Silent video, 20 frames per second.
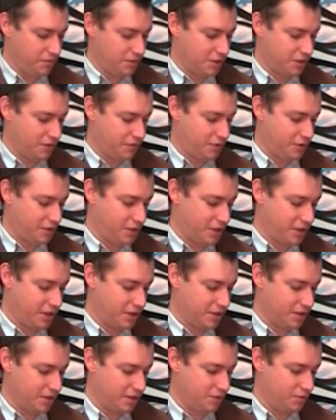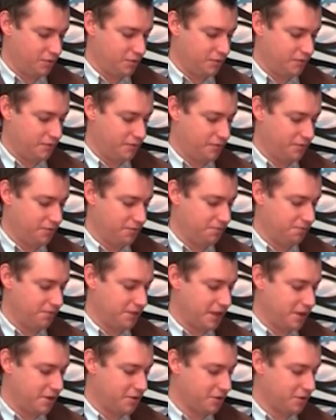just finally, we've
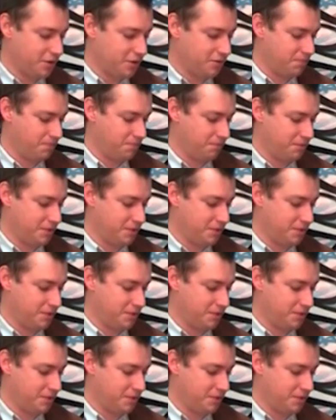now got,